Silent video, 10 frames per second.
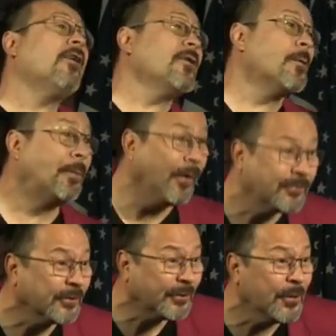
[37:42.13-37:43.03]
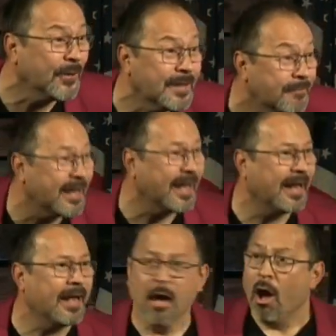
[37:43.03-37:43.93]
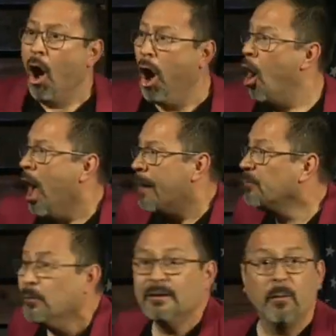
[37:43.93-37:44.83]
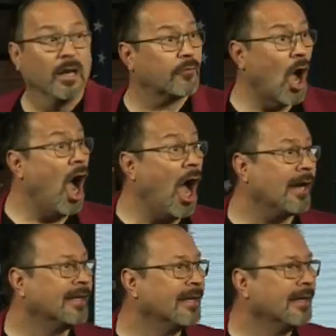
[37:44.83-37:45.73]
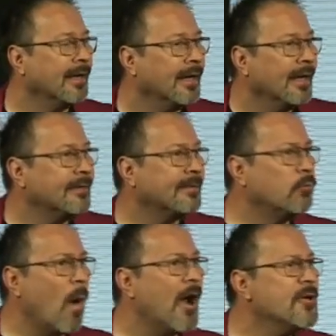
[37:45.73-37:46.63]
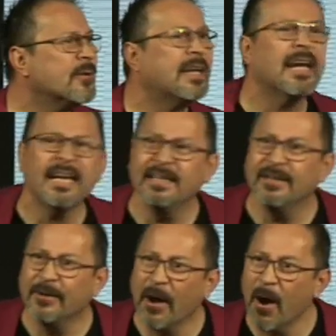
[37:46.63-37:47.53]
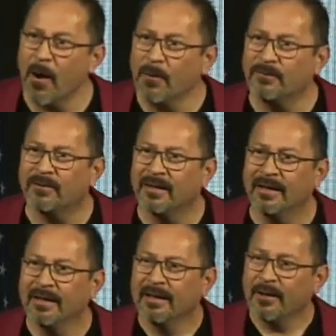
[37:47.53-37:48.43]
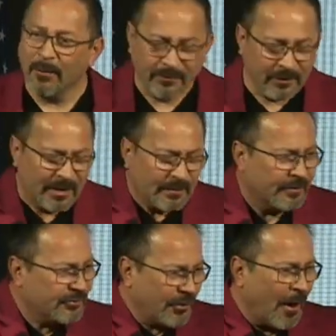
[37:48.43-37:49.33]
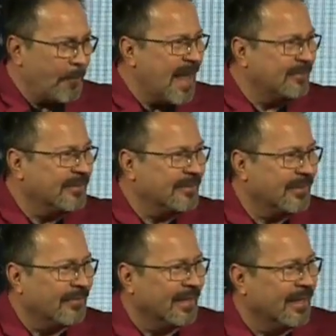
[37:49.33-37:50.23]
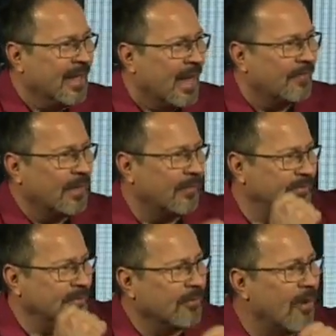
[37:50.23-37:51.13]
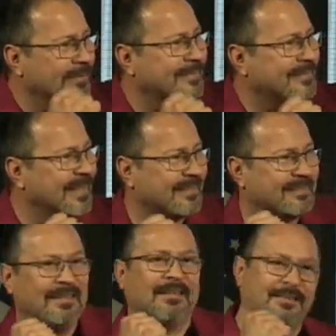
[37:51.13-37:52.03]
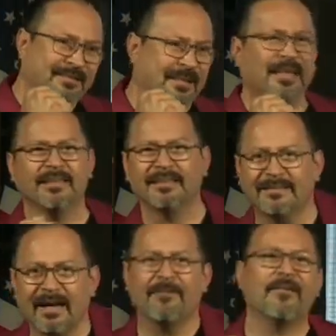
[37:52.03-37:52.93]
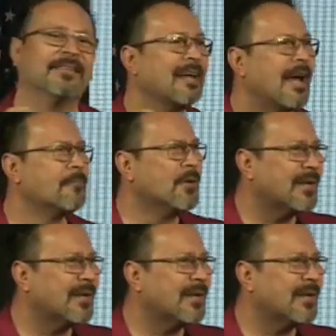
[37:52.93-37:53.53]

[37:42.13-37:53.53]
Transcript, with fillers: are you persecuting me? Oh, I'm doing the will of God. He says, Why are you kicking the goads? Goads are the sharp edges of, a, of, a, of these long sticks, and you're sticking yourself. Every time you